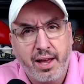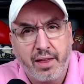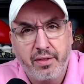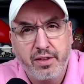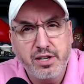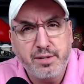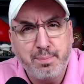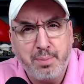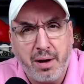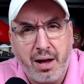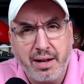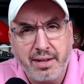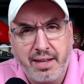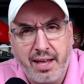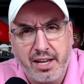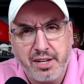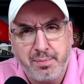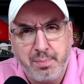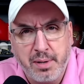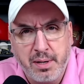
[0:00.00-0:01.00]
And this
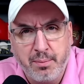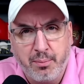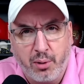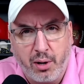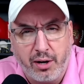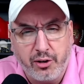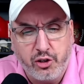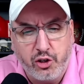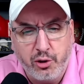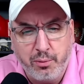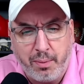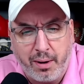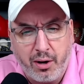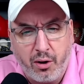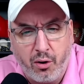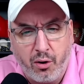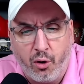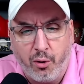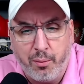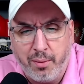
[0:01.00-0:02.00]
podcast being brought to you
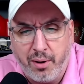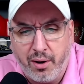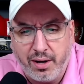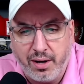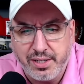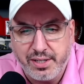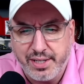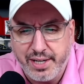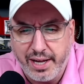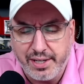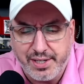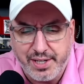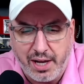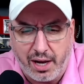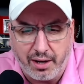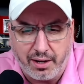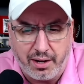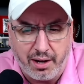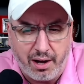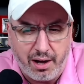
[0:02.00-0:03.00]
by Omaha Steaks
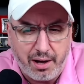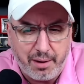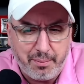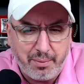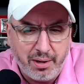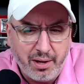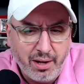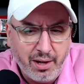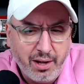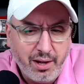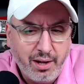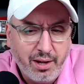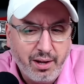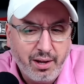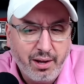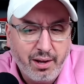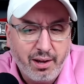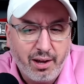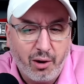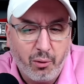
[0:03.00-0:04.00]
dot com.
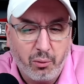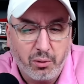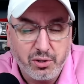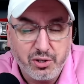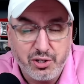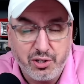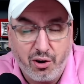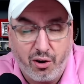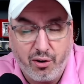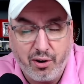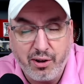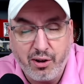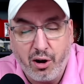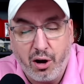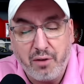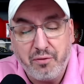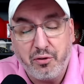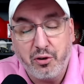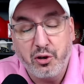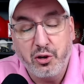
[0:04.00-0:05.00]
And we're starting
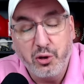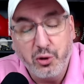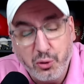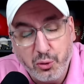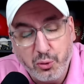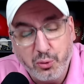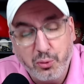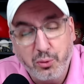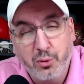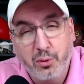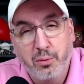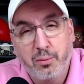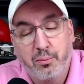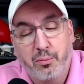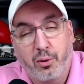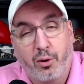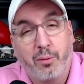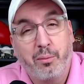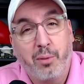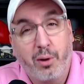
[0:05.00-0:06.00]
off a new
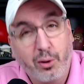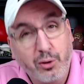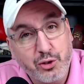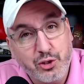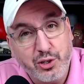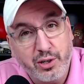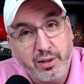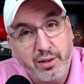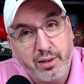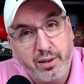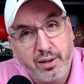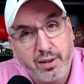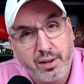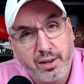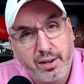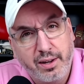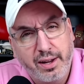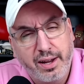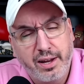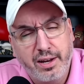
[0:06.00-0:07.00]
promotion.
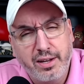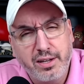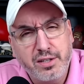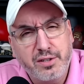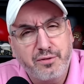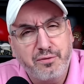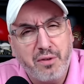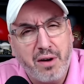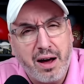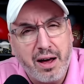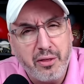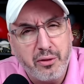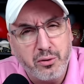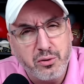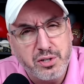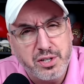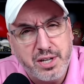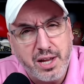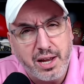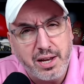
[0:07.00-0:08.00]
It is
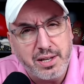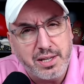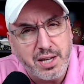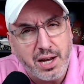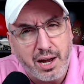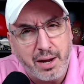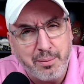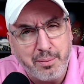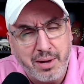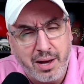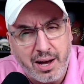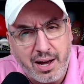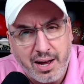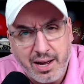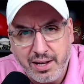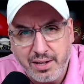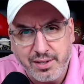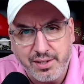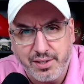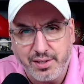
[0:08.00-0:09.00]
Father's Day time,
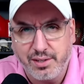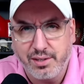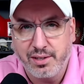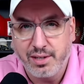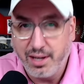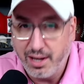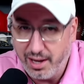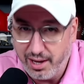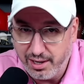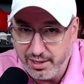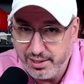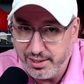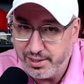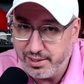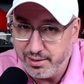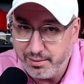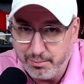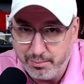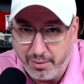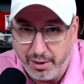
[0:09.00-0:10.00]
guys.
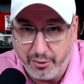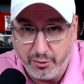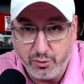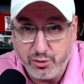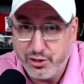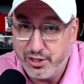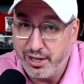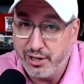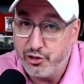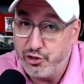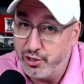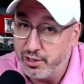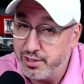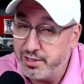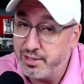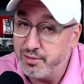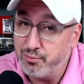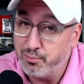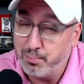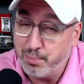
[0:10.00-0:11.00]
Yes, Mother's Day
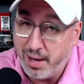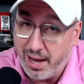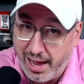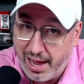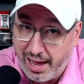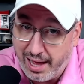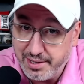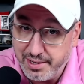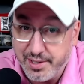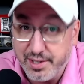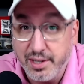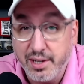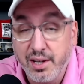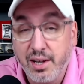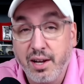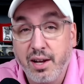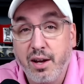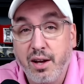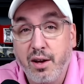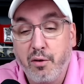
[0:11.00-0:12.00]
just passed.
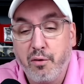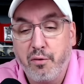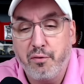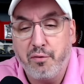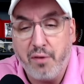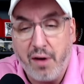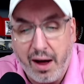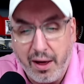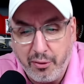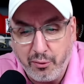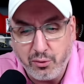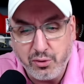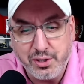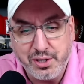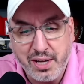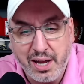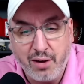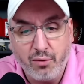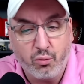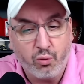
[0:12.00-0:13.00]

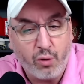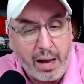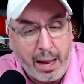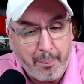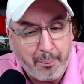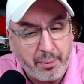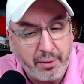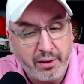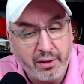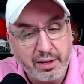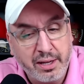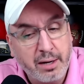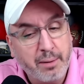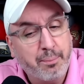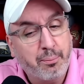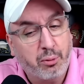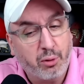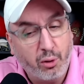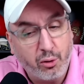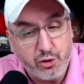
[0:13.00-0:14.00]
Father's Day rapidly
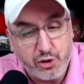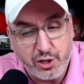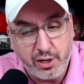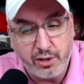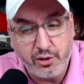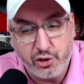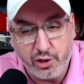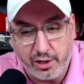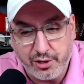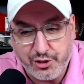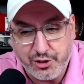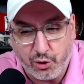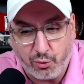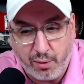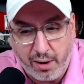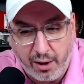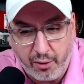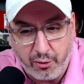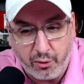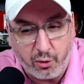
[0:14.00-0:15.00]
approaching, just
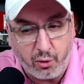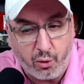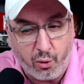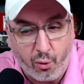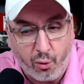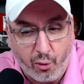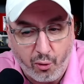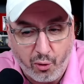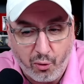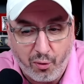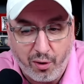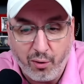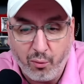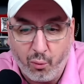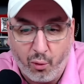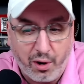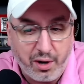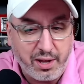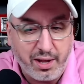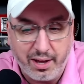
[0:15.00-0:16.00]
around the corner.
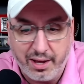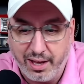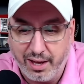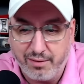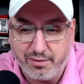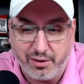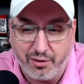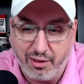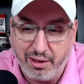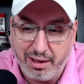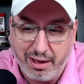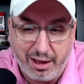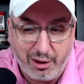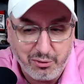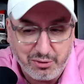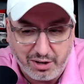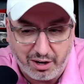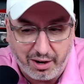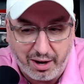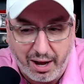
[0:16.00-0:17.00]
And what do you give to the
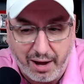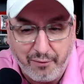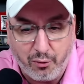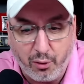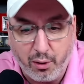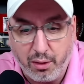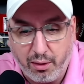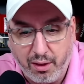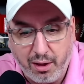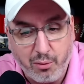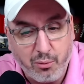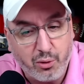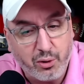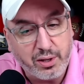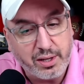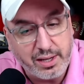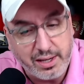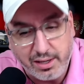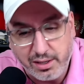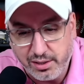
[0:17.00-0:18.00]
guy who's got everything?
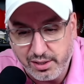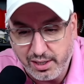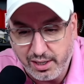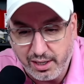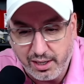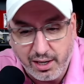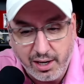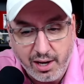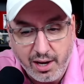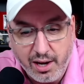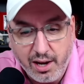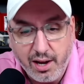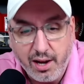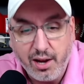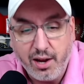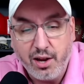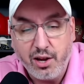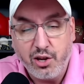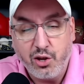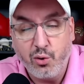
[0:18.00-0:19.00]
Well, easy.
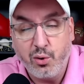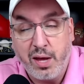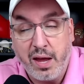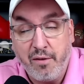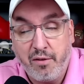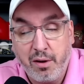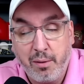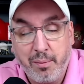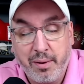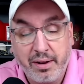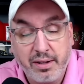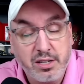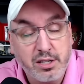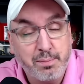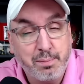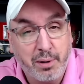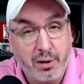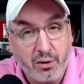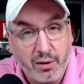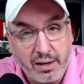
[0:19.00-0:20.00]
You give him an
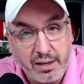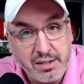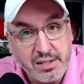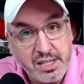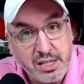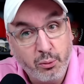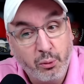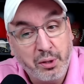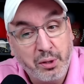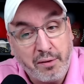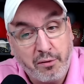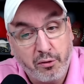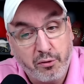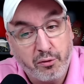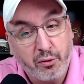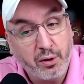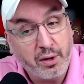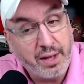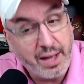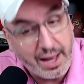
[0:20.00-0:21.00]
experience he will
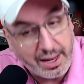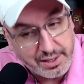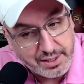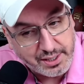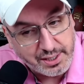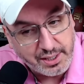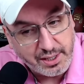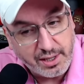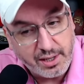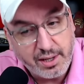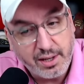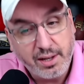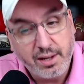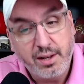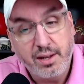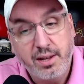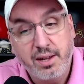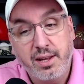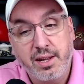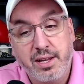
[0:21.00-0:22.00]
never forget.
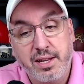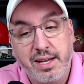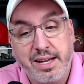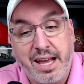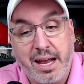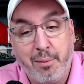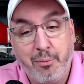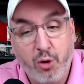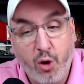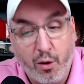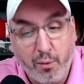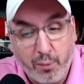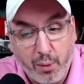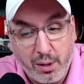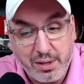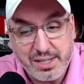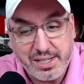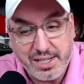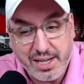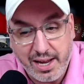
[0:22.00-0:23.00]
You get him the
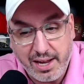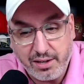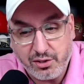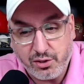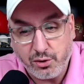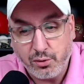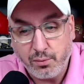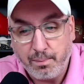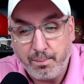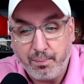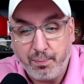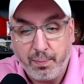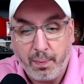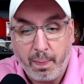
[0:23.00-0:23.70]
Omaha Steaks.